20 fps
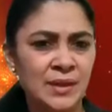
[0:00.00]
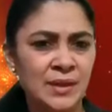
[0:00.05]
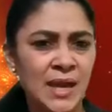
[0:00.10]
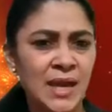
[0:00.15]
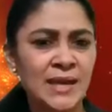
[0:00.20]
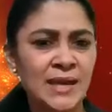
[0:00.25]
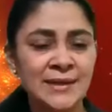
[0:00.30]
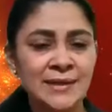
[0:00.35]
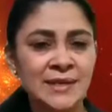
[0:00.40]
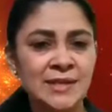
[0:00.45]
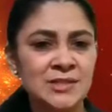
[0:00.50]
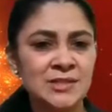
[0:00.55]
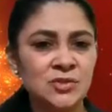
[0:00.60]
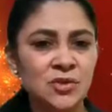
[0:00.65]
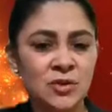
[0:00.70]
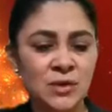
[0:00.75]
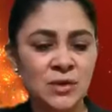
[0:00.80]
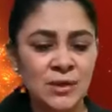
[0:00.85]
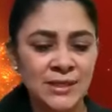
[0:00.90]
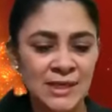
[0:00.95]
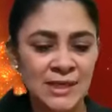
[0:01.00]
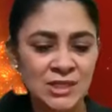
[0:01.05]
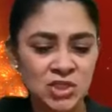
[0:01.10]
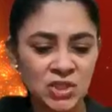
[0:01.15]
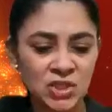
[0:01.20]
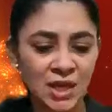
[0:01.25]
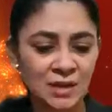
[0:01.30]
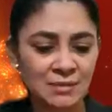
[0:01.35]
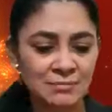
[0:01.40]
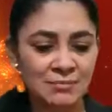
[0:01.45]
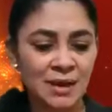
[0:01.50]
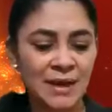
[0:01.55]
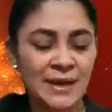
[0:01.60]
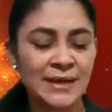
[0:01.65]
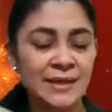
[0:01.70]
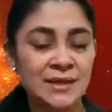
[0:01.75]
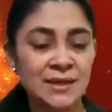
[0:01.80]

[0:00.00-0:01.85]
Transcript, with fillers: And it's not only touching our mind,